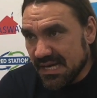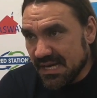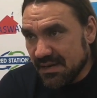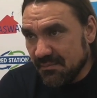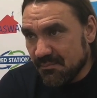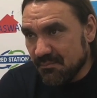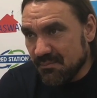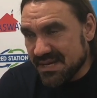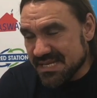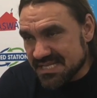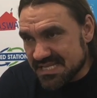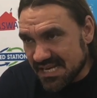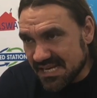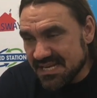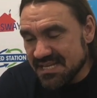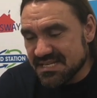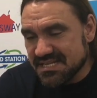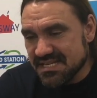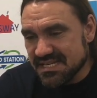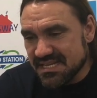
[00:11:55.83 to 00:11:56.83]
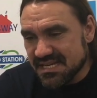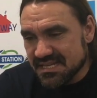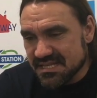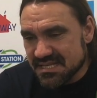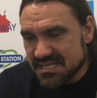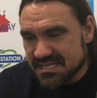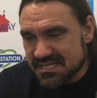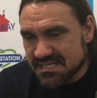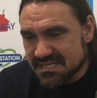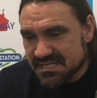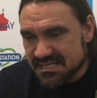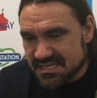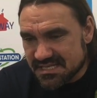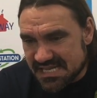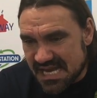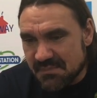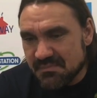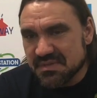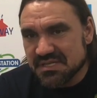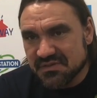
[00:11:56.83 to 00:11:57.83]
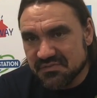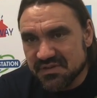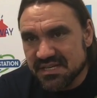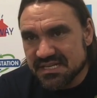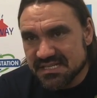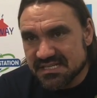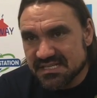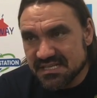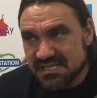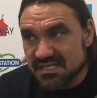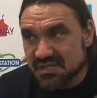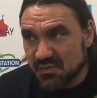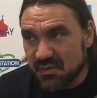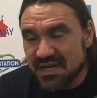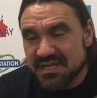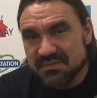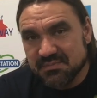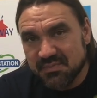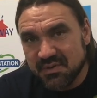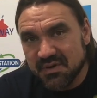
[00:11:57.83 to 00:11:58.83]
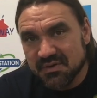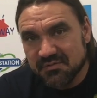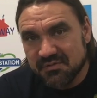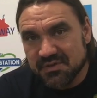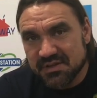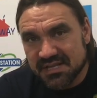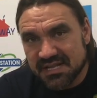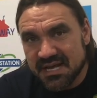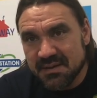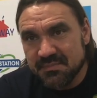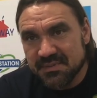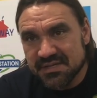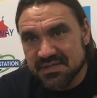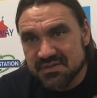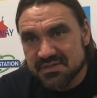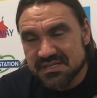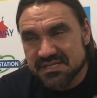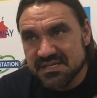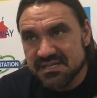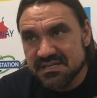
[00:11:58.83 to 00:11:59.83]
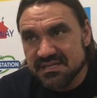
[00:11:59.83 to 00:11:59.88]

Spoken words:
mentality and this atmosphere is quite important for the club, and you see